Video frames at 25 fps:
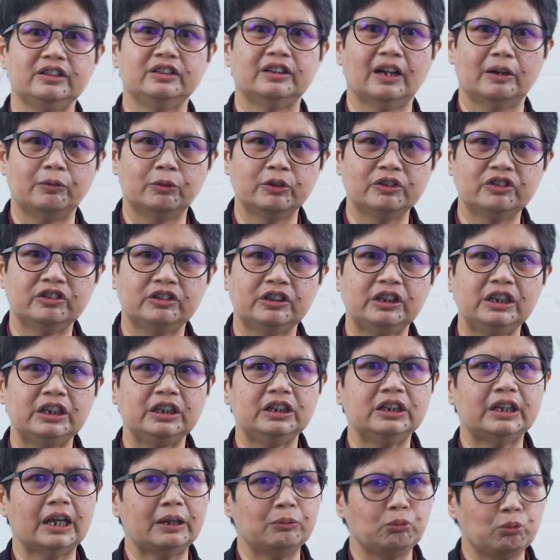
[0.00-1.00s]
diversity
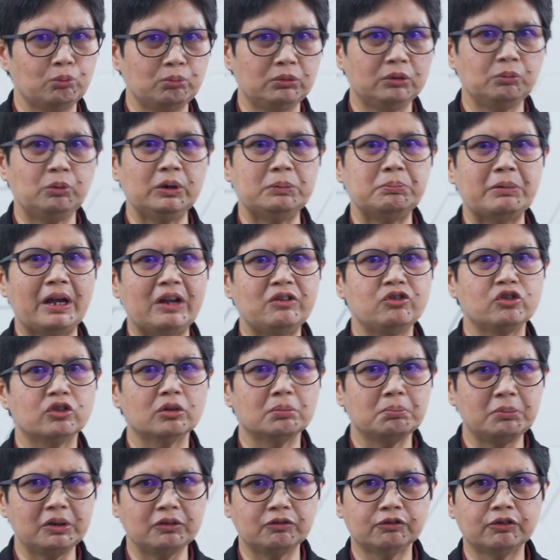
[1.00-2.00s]
that we
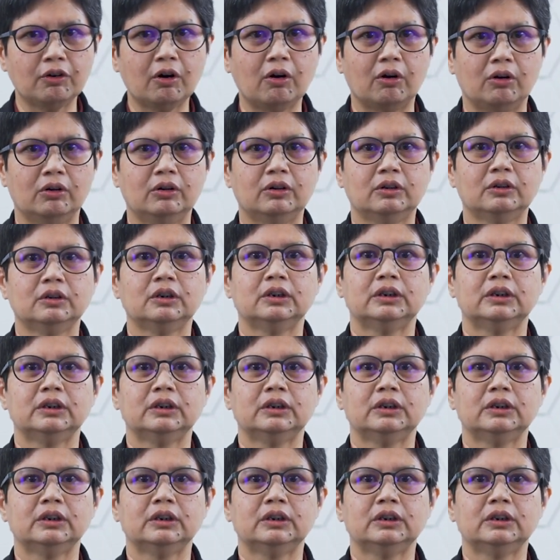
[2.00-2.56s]
mentioned before,